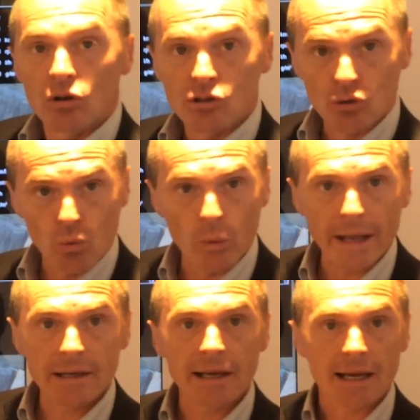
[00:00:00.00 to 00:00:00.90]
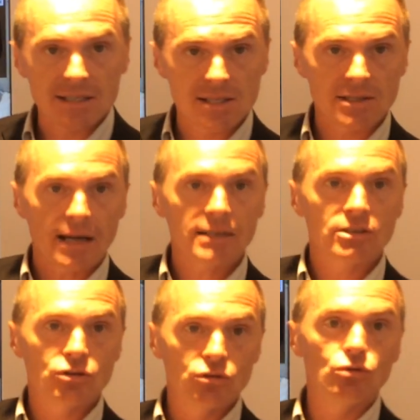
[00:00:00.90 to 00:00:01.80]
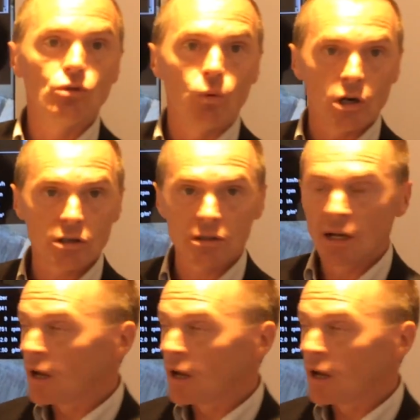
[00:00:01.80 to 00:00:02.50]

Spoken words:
so when he has started to do the work,